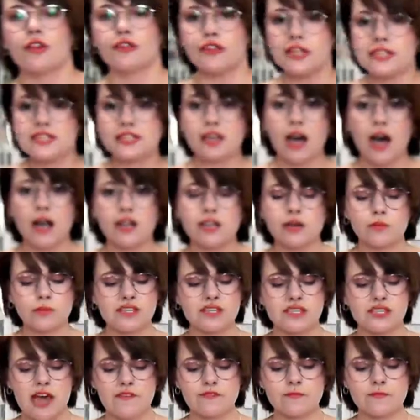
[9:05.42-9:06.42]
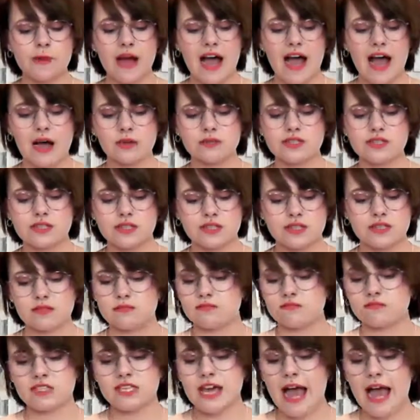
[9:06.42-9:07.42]
This cardigan was seven pounds.
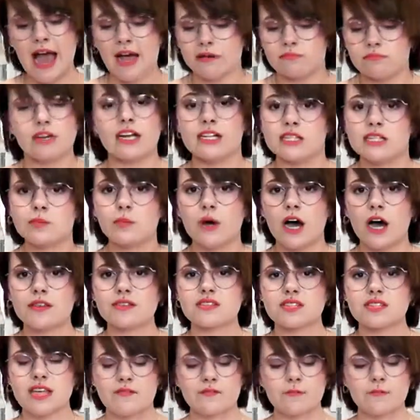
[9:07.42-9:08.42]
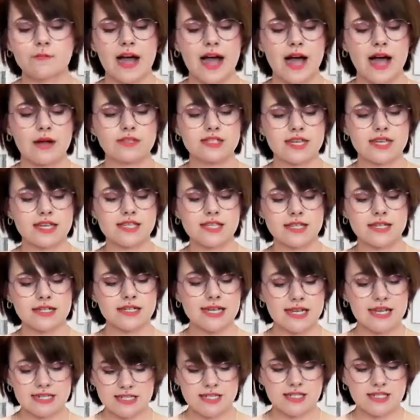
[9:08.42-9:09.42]
Yeah, it's worth seven pounds. It's a
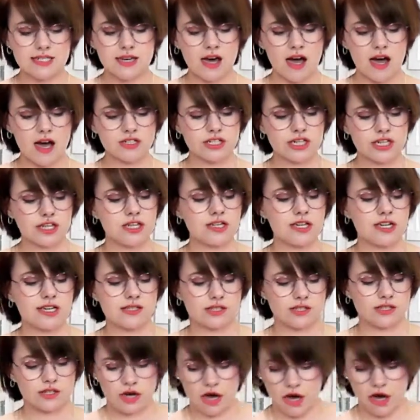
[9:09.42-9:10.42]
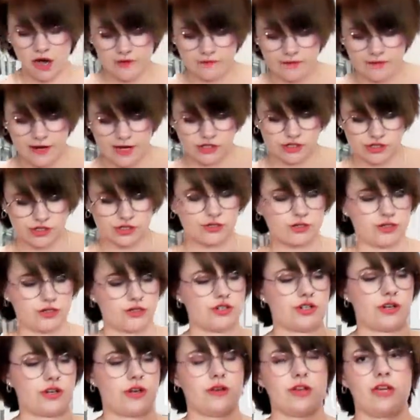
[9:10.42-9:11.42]
knitted cardigan. It's got, if I just
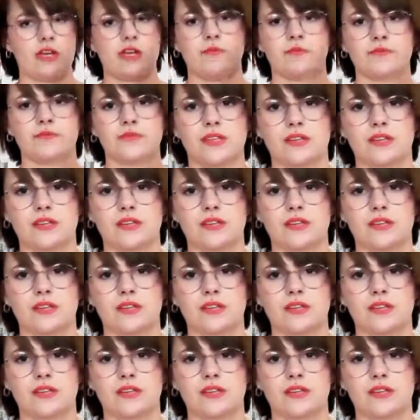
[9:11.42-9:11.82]
show you.